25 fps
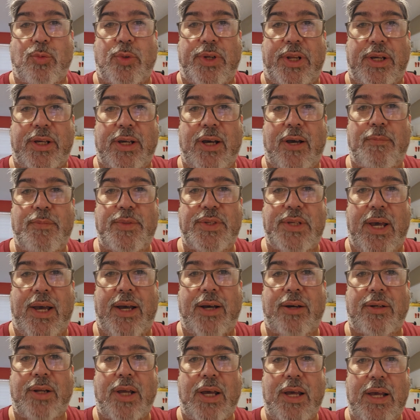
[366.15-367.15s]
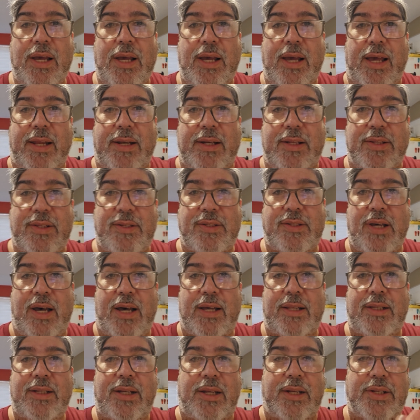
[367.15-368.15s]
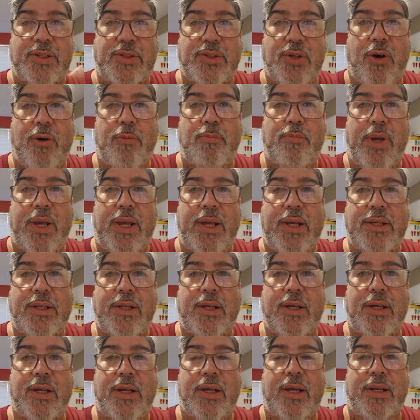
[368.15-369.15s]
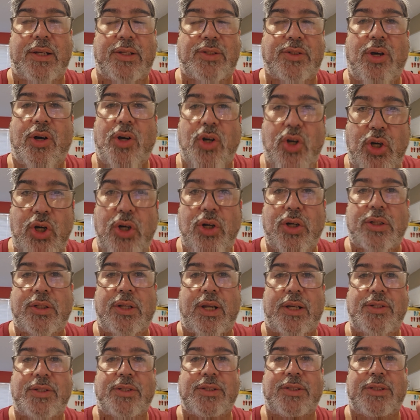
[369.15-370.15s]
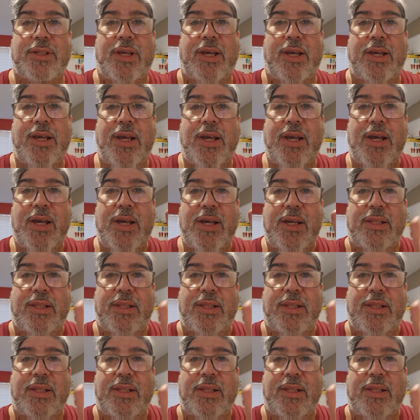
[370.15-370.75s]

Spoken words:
And when it comes out and it's solid and it's all baked, it's all cooked, I should say,